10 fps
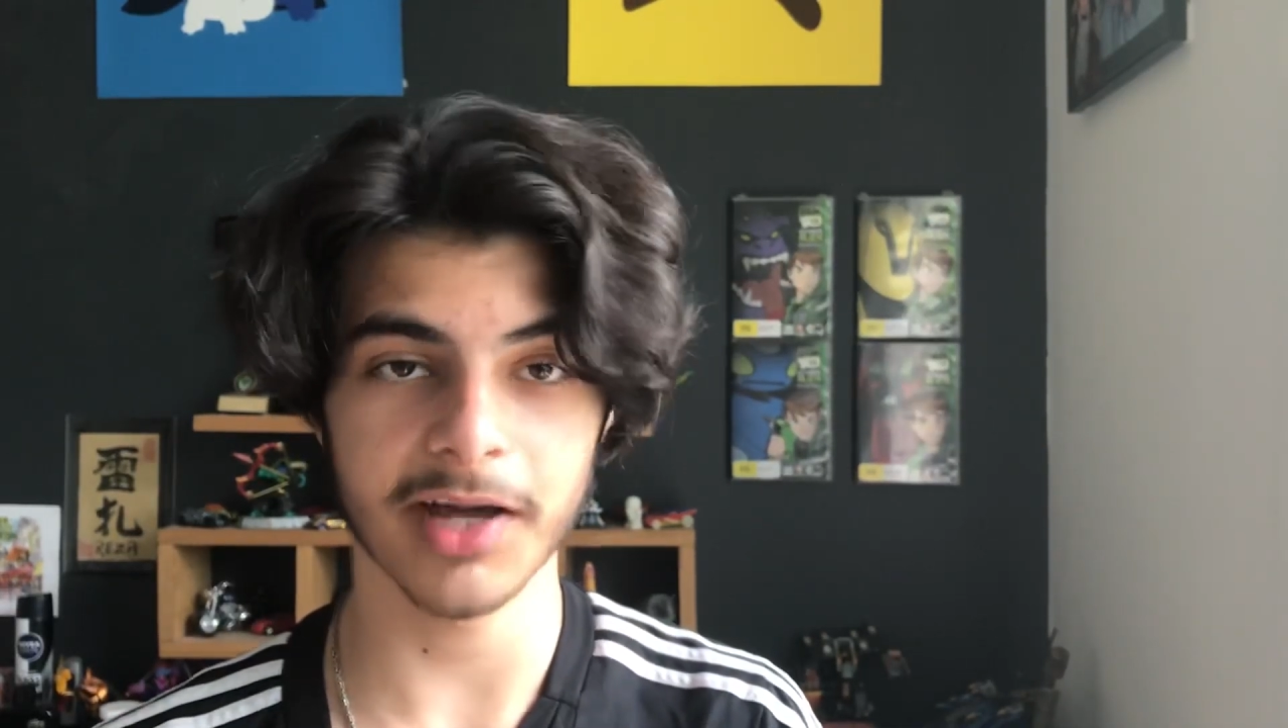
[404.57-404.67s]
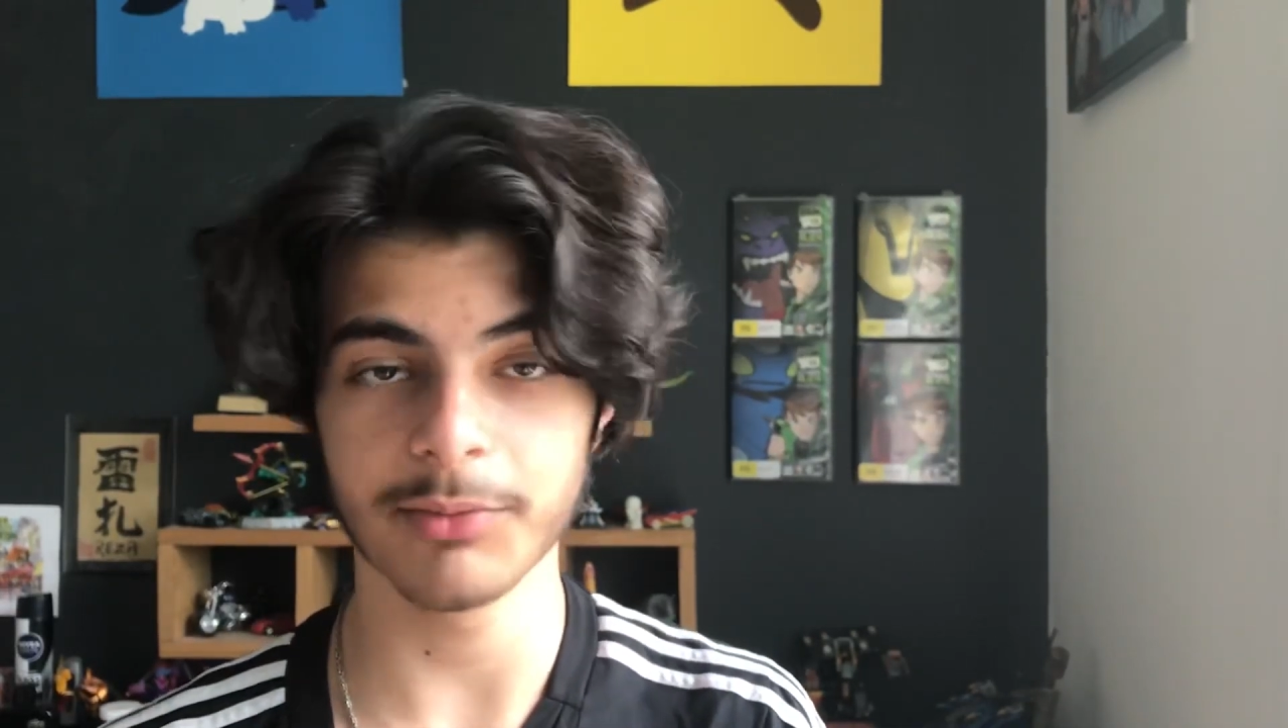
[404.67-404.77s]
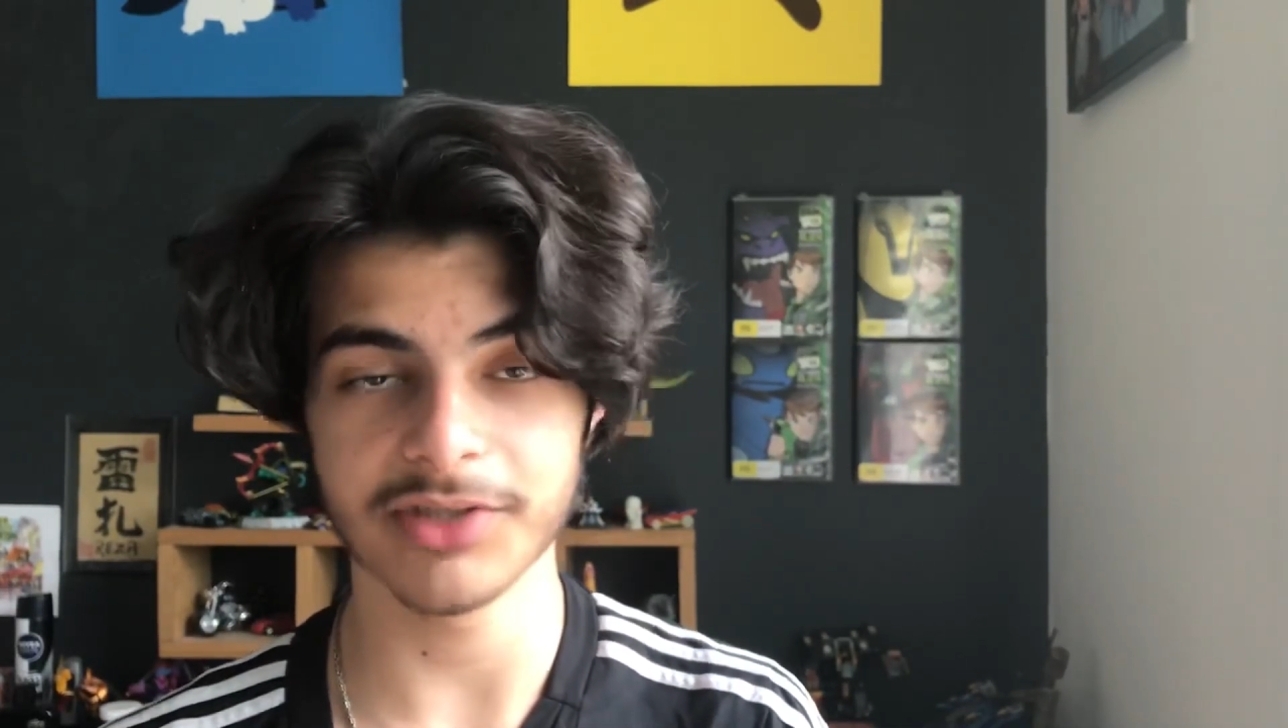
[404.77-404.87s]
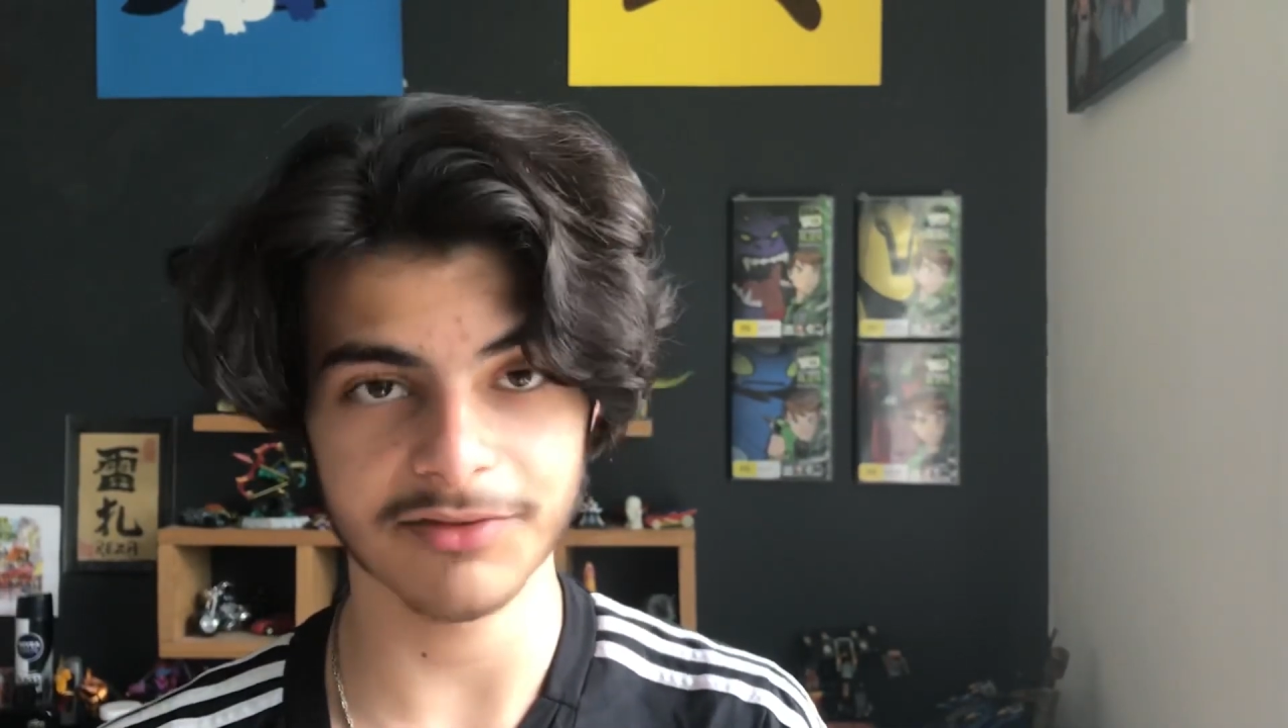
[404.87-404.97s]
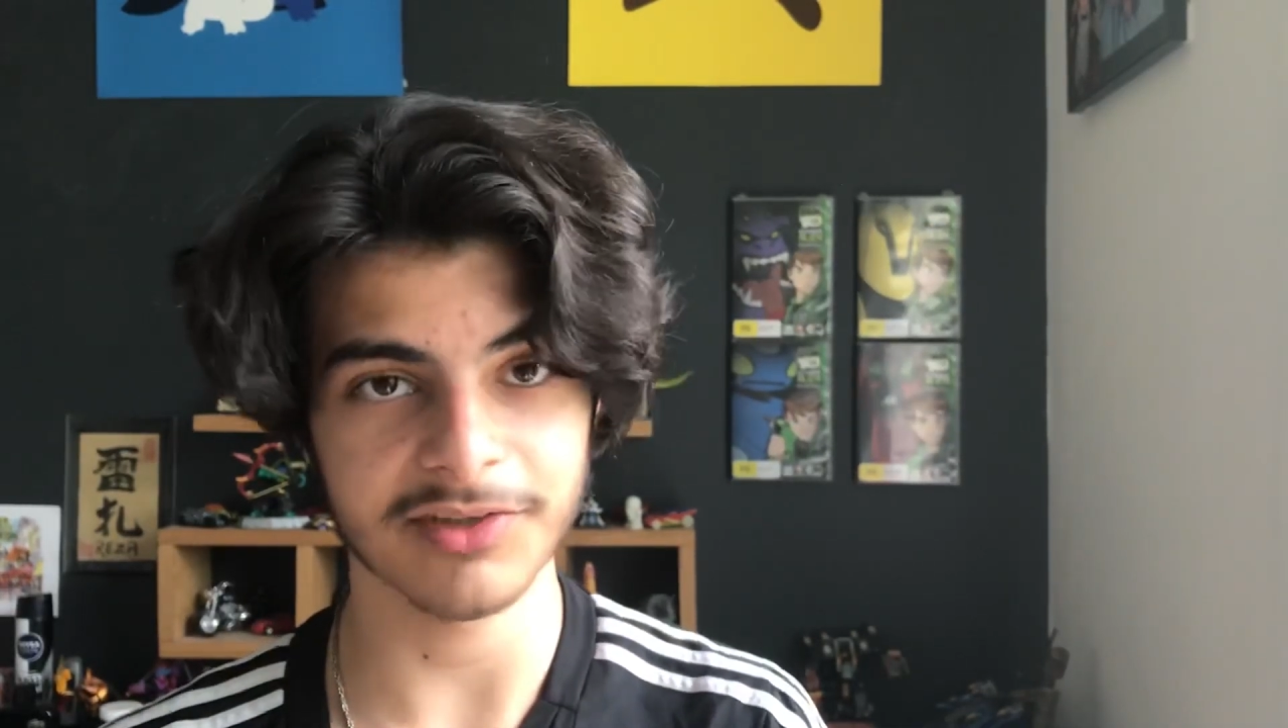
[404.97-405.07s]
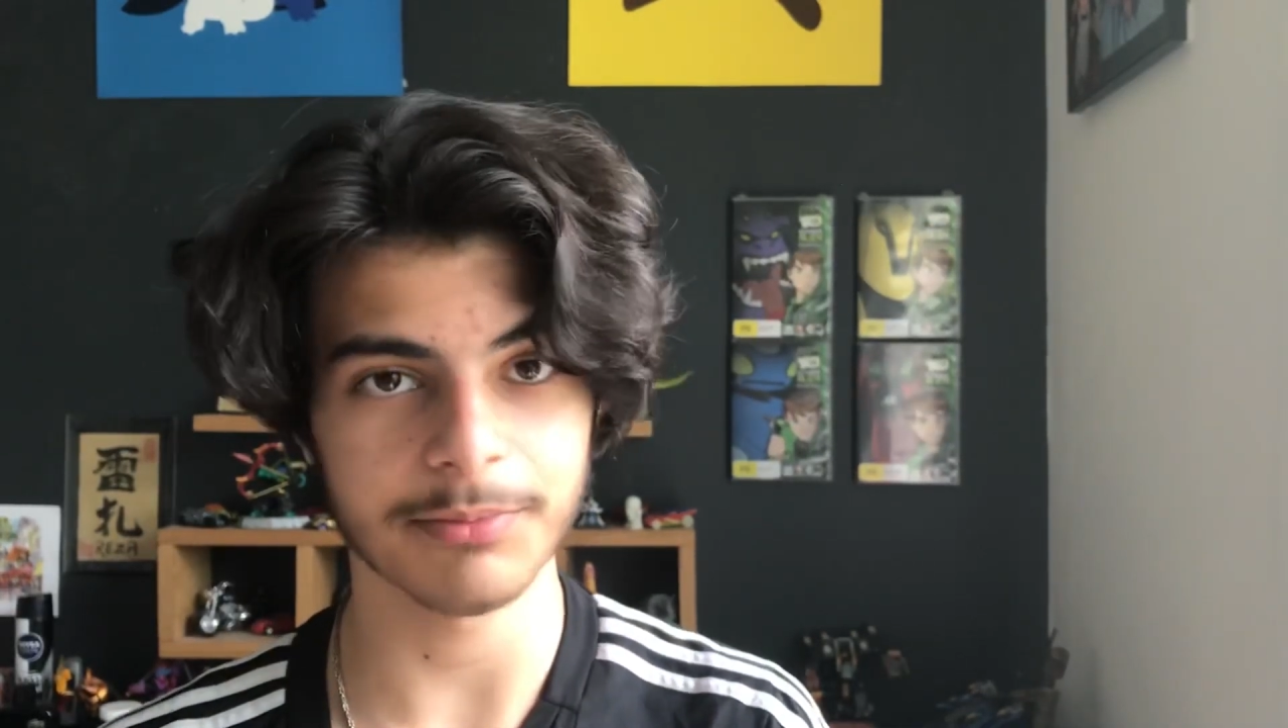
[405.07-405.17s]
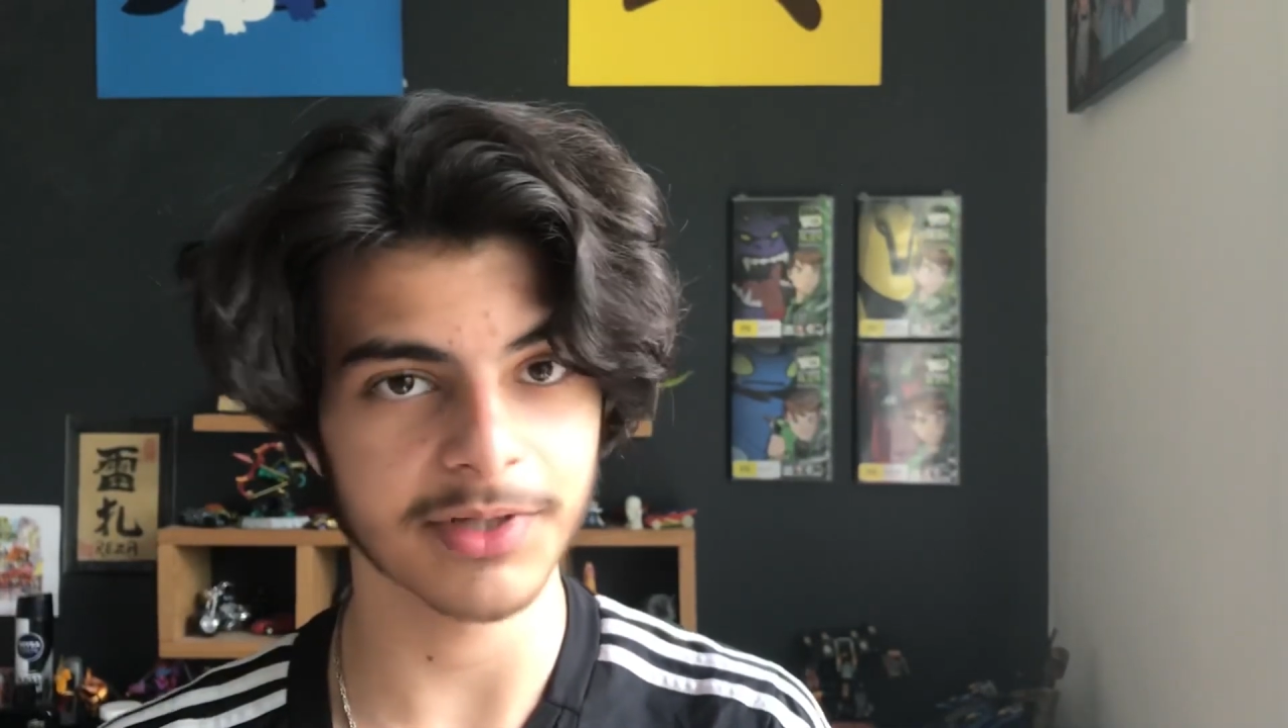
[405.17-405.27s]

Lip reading: I would definitely